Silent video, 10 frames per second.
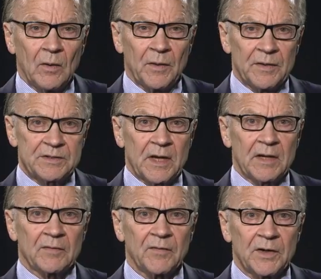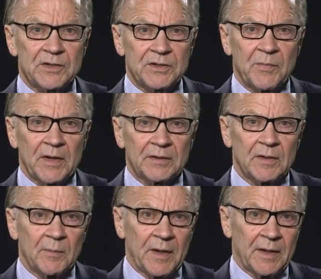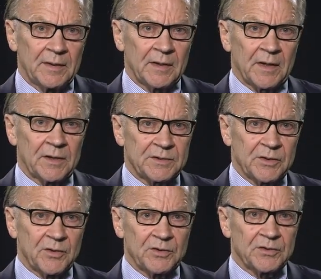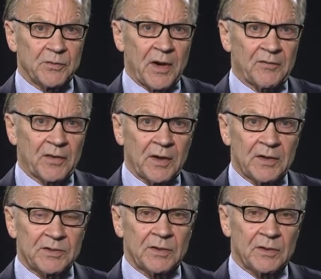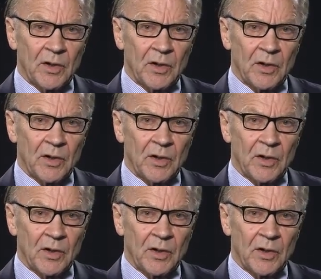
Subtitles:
When the state conventions met to debate the Constitution's ratification,